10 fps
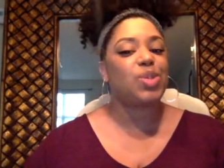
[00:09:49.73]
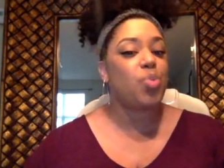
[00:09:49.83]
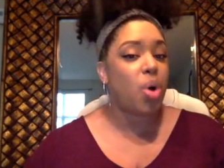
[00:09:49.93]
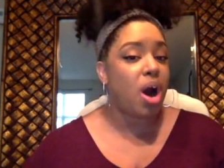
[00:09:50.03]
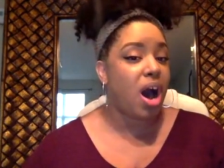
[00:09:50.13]

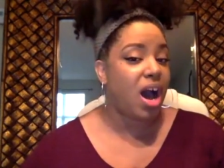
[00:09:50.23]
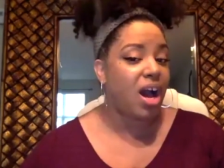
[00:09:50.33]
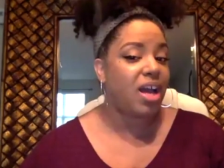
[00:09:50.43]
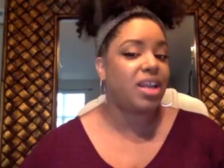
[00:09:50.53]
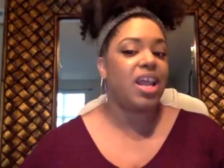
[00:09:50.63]

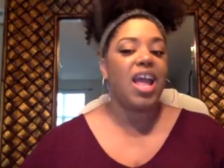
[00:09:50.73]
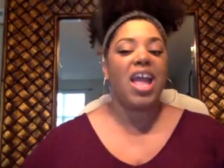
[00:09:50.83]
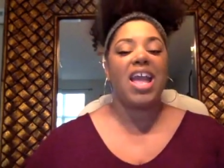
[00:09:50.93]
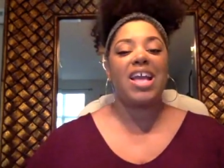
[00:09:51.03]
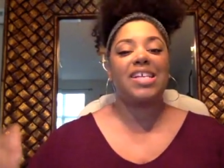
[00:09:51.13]
one
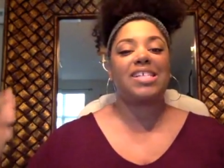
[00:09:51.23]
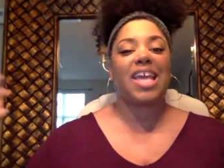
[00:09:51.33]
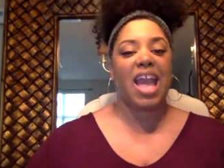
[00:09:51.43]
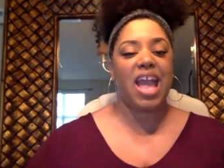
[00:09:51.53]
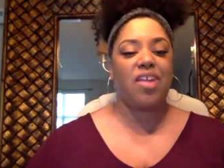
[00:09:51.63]
is
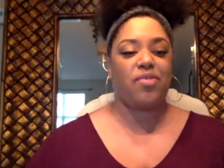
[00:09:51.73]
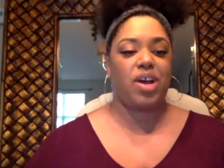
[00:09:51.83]
Canva.